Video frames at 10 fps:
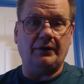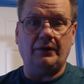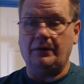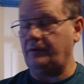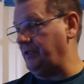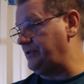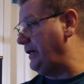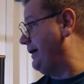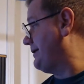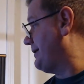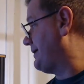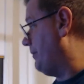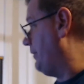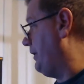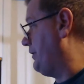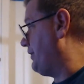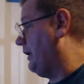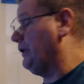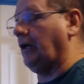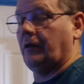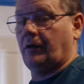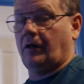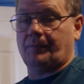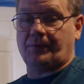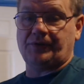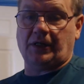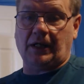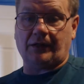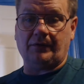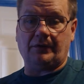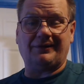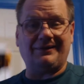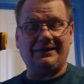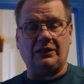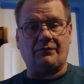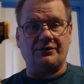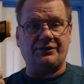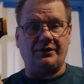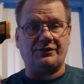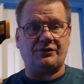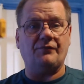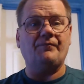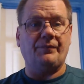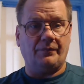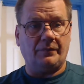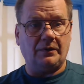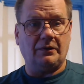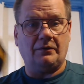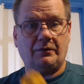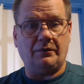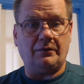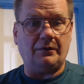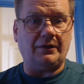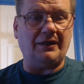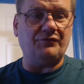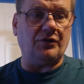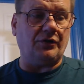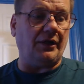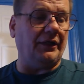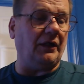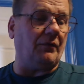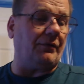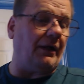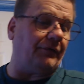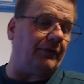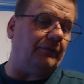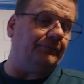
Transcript: These gauges and some of these things aren't 100% accurate. Neither is this. It gives you a good idea where you're at, though.